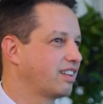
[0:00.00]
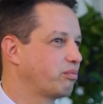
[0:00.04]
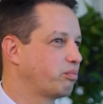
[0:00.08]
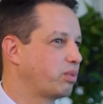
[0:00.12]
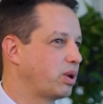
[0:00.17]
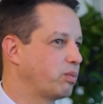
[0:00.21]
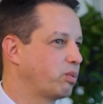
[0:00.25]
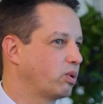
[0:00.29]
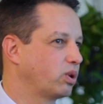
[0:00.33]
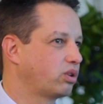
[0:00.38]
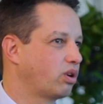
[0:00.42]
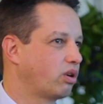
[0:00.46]

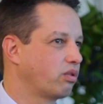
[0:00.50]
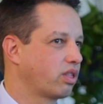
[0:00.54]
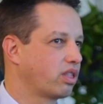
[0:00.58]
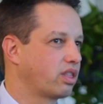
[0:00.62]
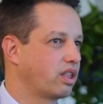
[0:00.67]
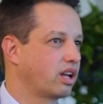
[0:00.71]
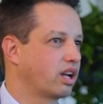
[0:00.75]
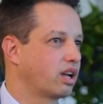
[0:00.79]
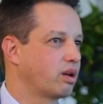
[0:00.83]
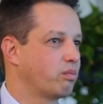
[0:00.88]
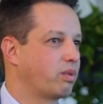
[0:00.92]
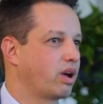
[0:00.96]
people don't
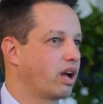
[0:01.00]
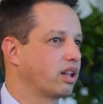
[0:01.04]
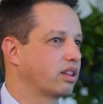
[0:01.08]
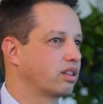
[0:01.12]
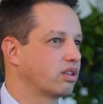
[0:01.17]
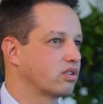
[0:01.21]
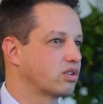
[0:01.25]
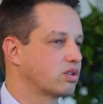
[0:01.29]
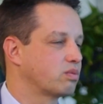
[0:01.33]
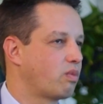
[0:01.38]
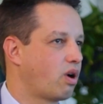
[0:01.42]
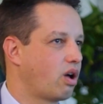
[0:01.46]
think about
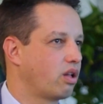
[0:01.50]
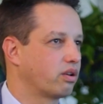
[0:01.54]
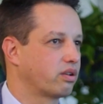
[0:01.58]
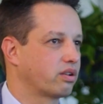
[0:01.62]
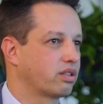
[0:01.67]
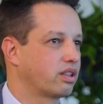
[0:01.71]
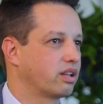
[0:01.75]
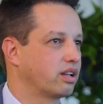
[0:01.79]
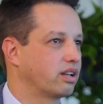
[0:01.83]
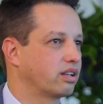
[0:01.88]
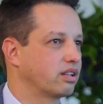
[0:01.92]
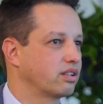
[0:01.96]
the smaller
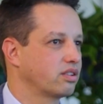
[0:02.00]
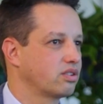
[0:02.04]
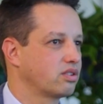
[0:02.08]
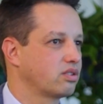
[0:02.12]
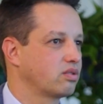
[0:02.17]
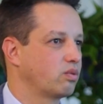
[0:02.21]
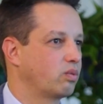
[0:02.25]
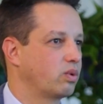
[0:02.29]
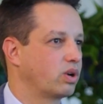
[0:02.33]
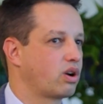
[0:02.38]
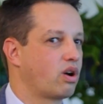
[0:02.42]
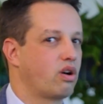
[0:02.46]

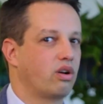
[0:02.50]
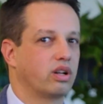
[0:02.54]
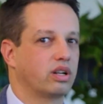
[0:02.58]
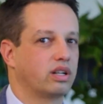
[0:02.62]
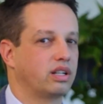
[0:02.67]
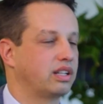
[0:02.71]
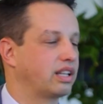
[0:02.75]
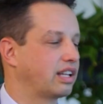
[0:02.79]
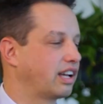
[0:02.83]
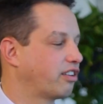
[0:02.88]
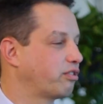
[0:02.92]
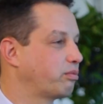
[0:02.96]
things. We call it
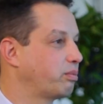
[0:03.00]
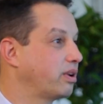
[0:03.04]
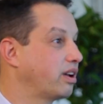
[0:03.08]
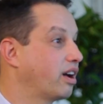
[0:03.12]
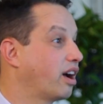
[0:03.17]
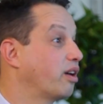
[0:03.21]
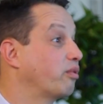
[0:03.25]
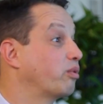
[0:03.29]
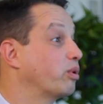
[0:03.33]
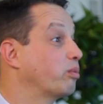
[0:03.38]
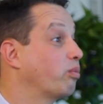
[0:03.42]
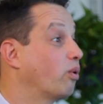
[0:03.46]
in the
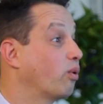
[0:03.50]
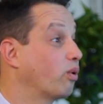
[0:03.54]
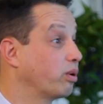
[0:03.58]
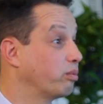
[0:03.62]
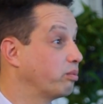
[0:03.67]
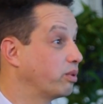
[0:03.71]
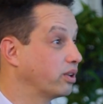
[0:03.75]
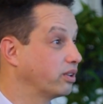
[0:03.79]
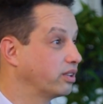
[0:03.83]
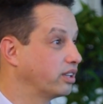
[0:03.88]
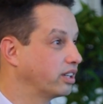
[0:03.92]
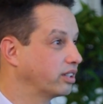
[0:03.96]
FBI rapport
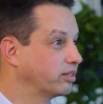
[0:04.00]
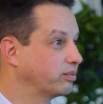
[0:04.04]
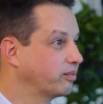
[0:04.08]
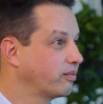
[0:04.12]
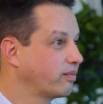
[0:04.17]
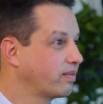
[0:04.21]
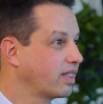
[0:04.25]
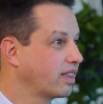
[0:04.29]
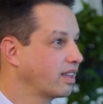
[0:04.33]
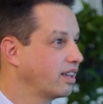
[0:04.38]
building.